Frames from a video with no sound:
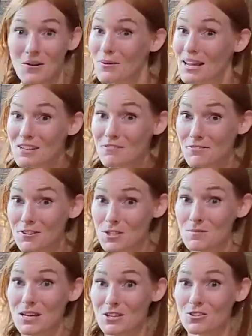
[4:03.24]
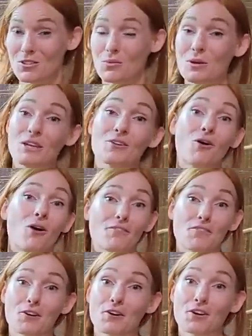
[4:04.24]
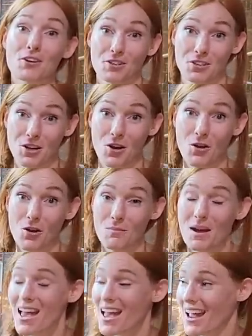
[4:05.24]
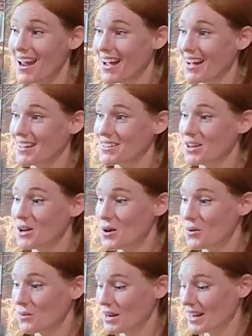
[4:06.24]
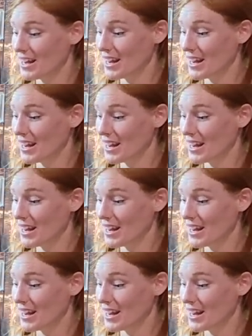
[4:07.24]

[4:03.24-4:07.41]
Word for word: We had to first make sure that we could offer her a good home. And we